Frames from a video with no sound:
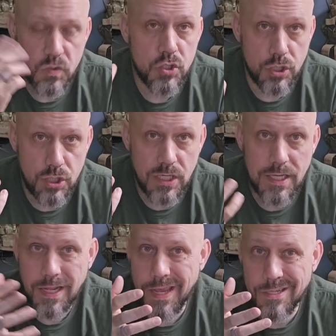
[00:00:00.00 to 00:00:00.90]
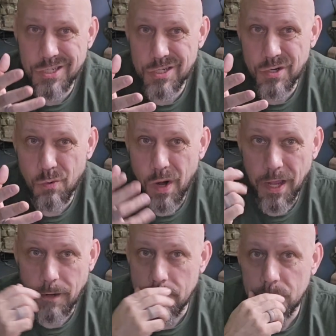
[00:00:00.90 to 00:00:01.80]
Should you need a digital
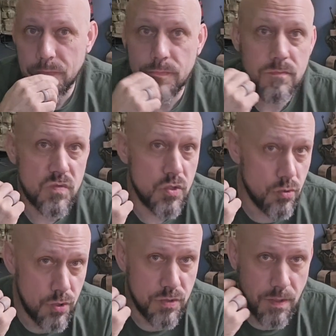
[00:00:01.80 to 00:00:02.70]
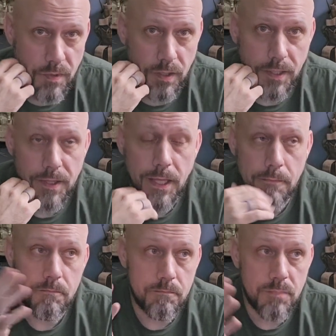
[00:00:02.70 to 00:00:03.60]
way to do something like
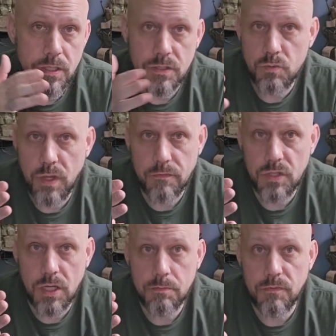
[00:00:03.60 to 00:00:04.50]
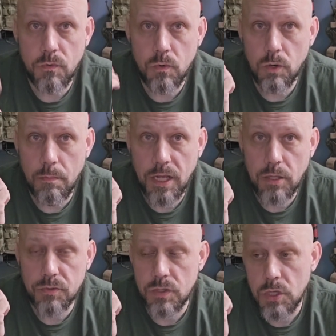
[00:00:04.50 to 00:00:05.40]
that. Because we have talked before
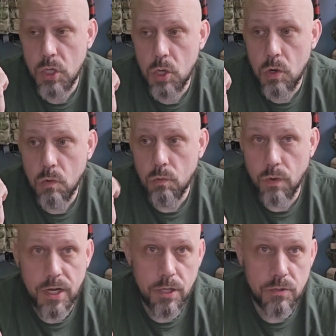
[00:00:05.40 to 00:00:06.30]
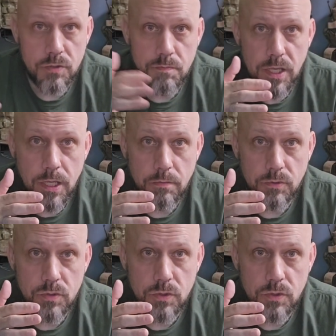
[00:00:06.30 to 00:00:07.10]
about radios being able